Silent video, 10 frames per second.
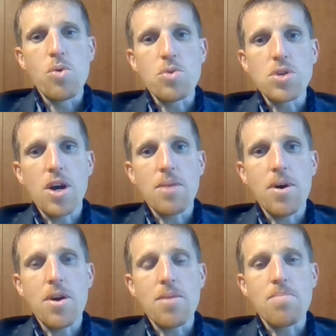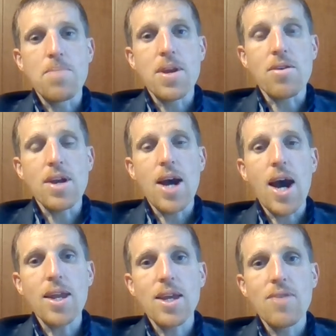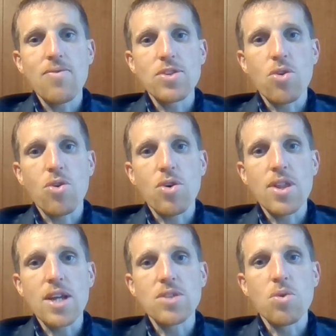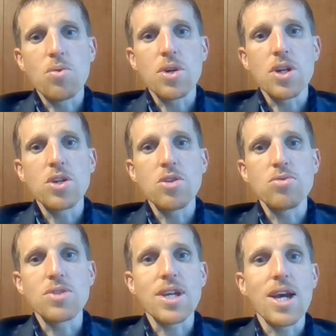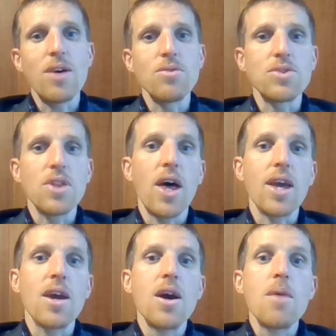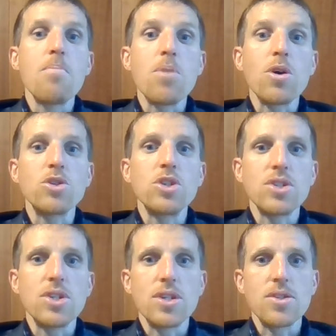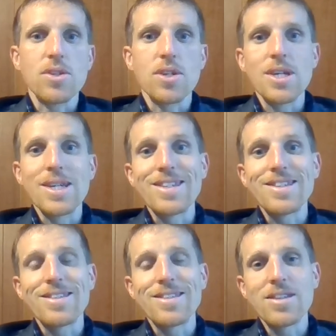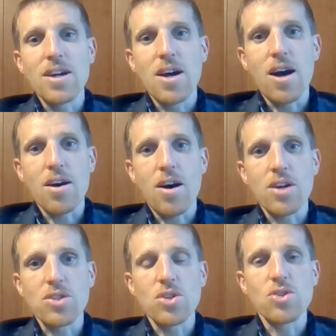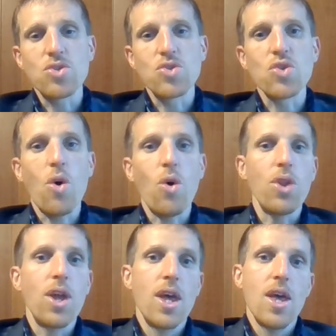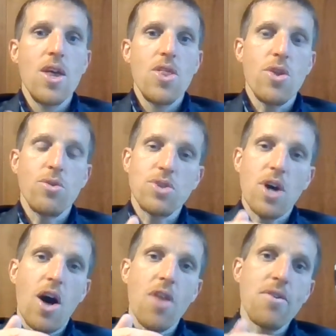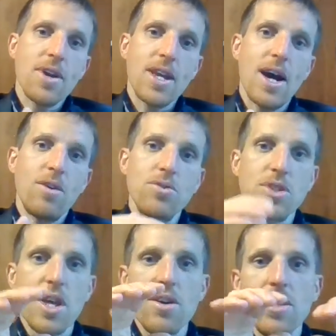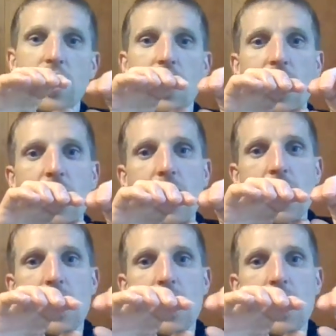When we're talking about our periodic inventory, that's where we're going to use accounts like purchases, cost of goods sold, those other accounts that are going to